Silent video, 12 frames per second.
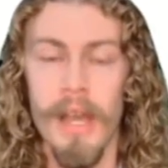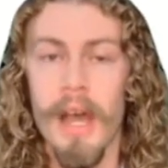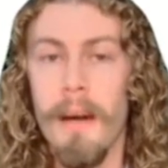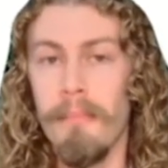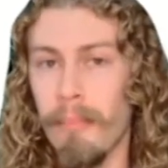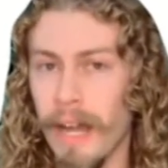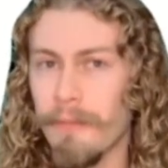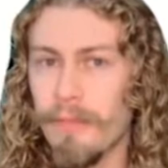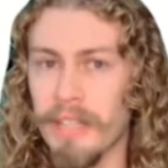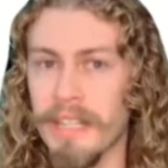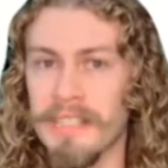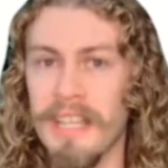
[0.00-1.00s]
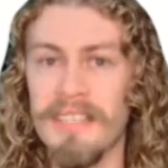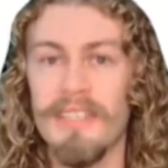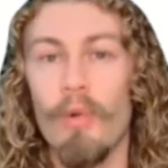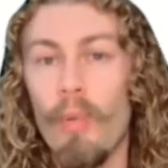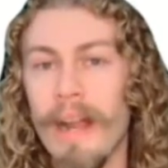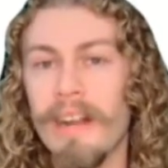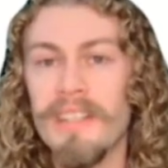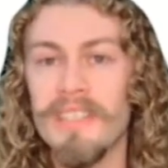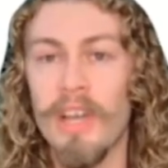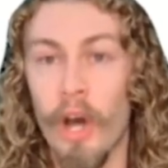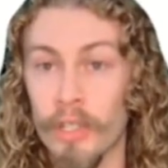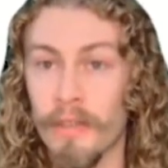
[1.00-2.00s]
Mindfulness is an awareness
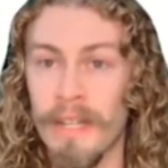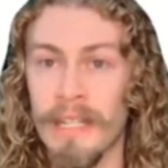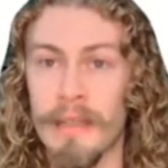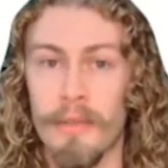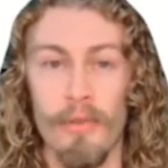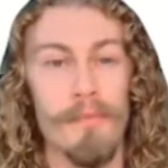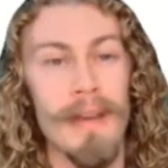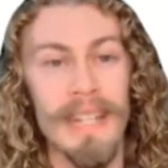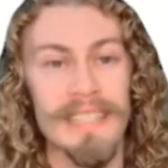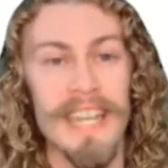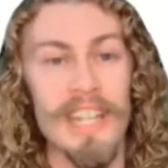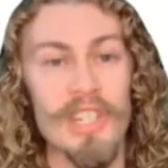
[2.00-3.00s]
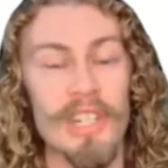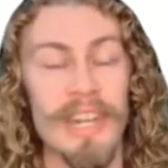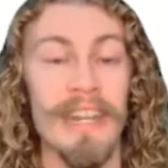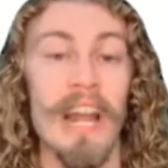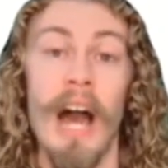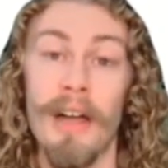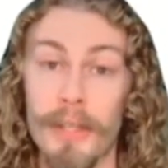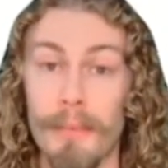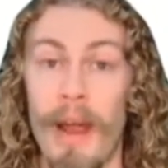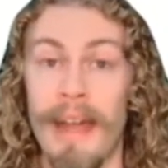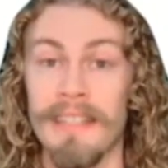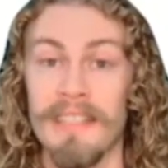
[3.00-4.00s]
cultivated through meditation and other
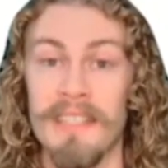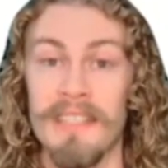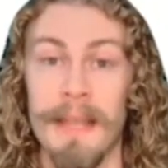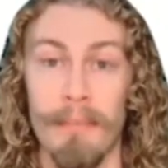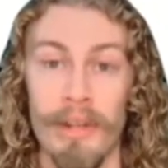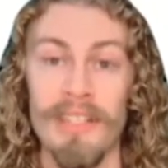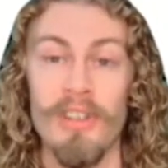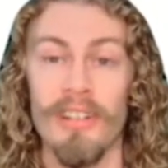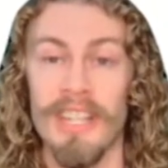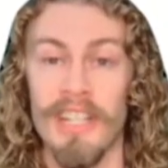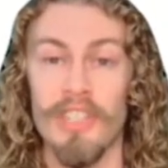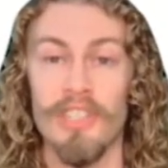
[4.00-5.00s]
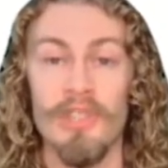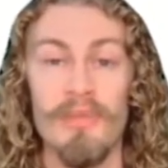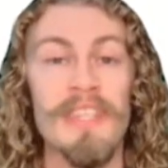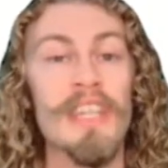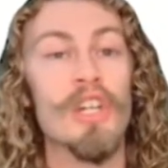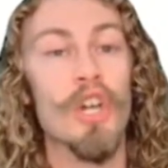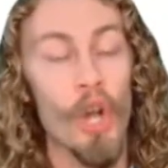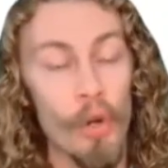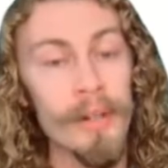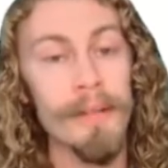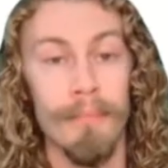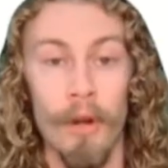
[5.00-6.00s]
practices that brings our attention to the
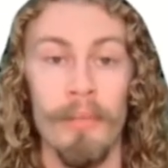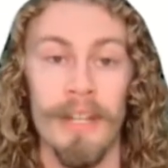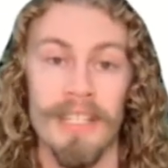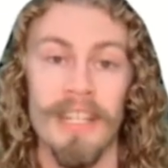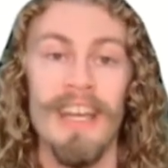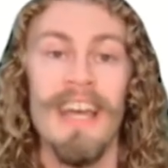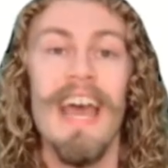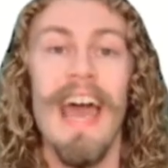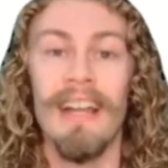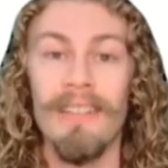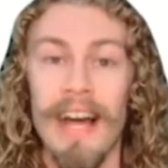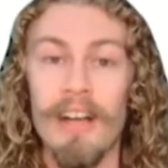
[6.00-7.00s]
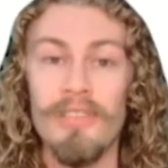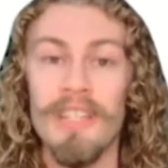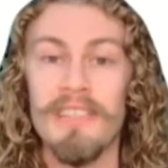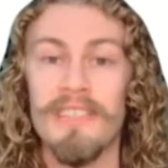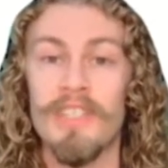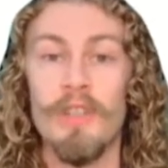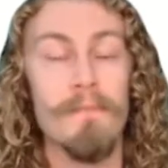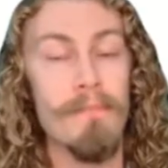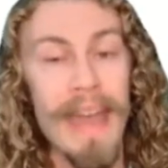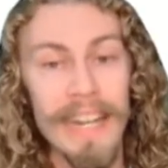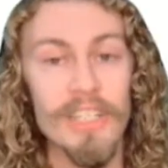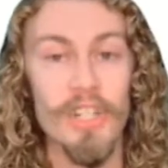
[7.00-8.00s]
current moment and allows us to
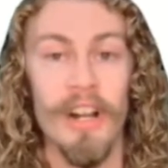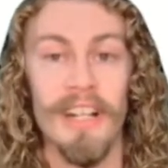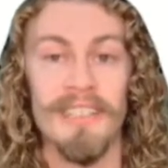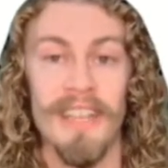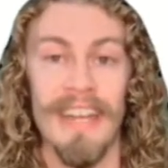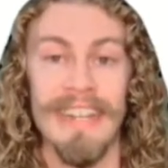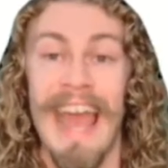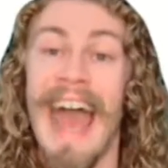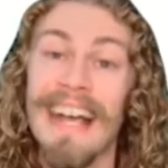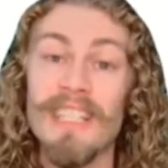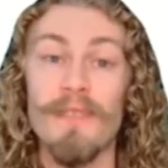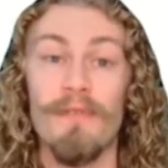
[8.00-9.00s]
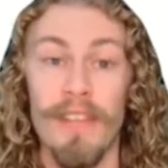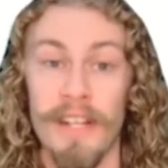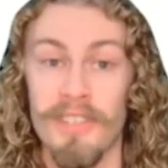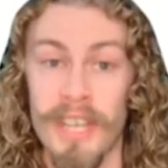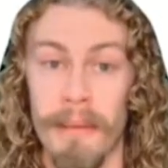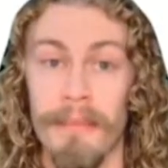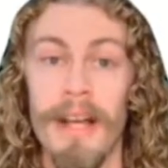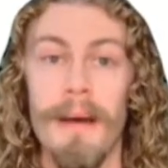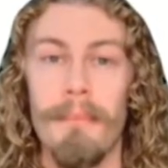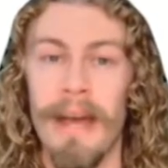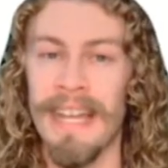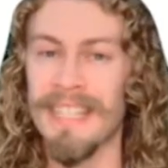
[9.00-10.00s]
manage our anxiety as it flares up
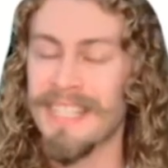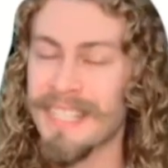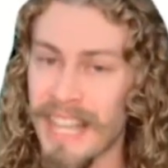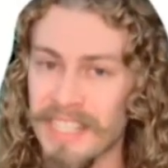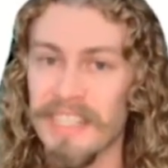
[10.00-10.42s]
by assessing the